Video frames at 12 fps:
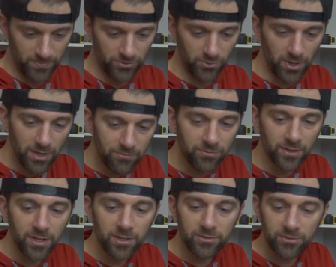So if
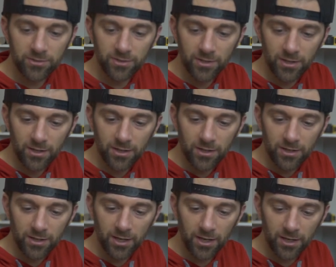this
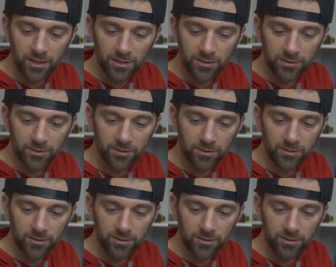can